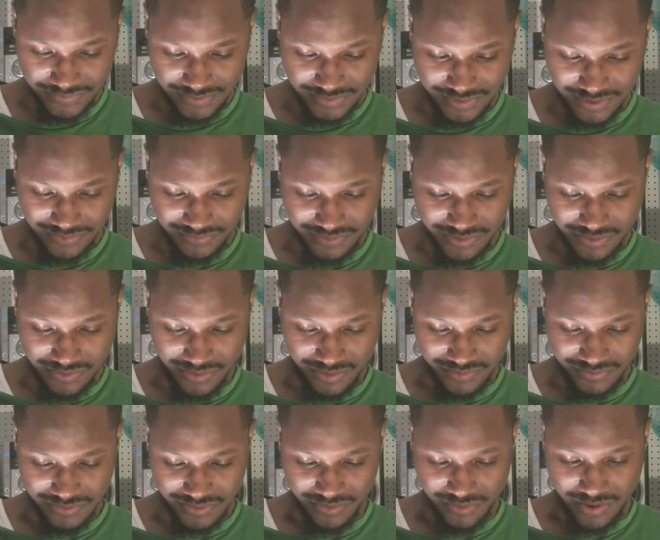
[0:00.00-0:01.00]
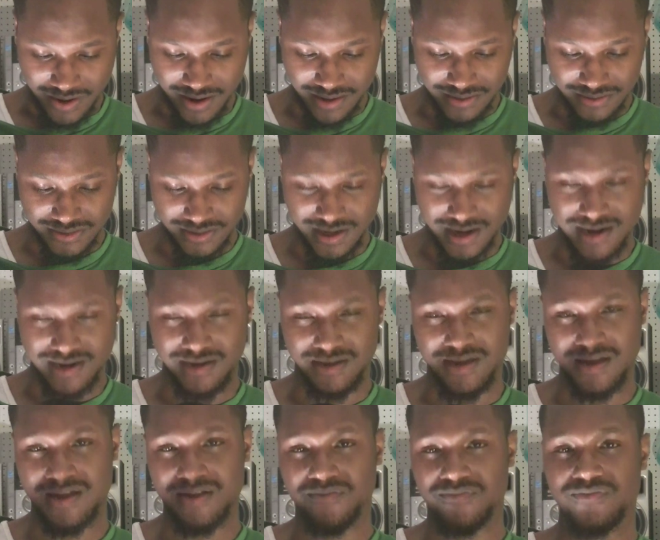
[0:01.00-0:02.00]
definitely worth the watch. Out
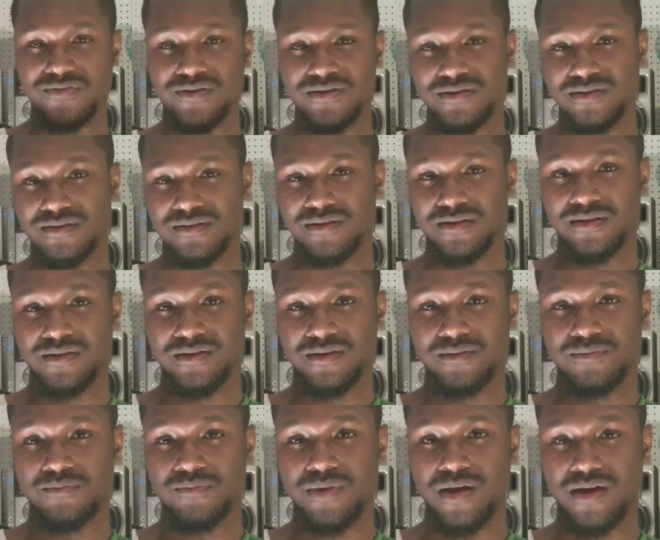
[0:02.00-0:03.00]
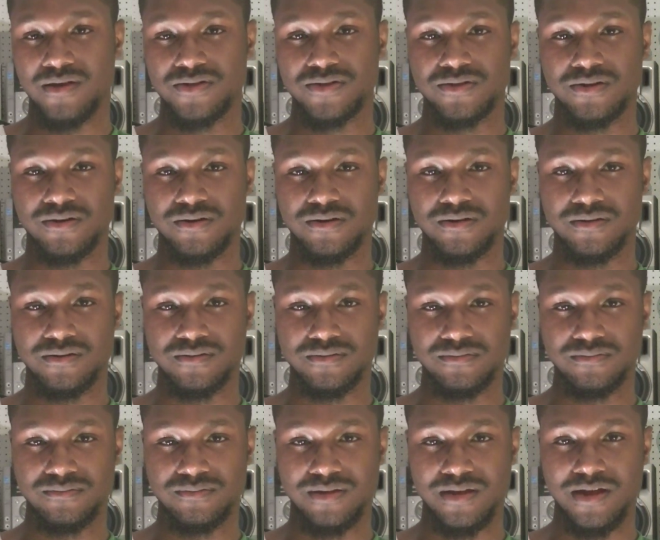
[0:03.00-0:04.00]
of every match card,
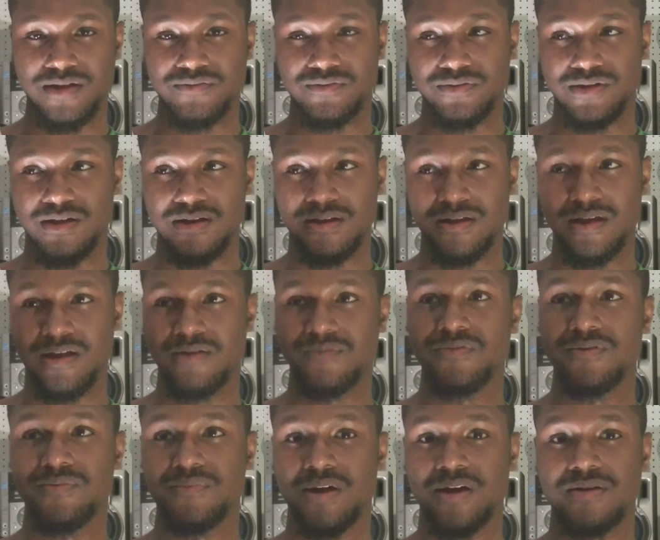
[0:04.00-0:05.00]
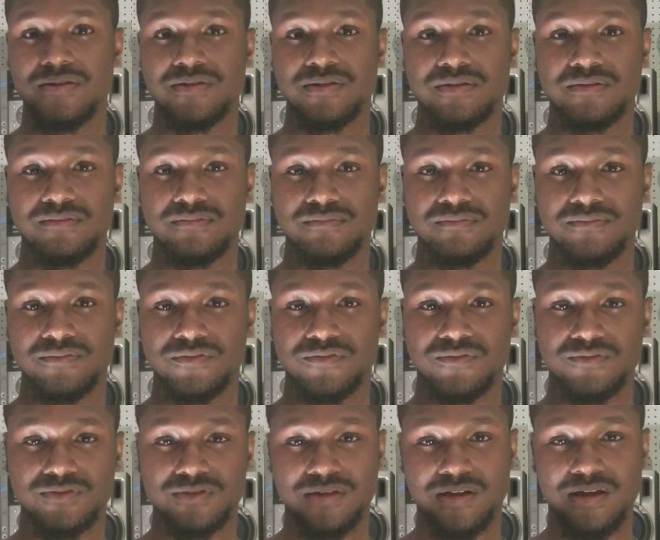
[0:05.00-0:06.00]
out of every match
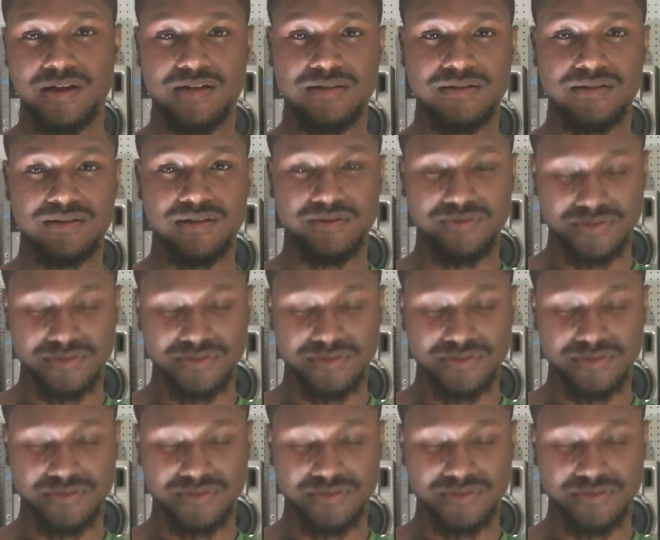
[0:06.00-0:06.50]
from tonight, I think that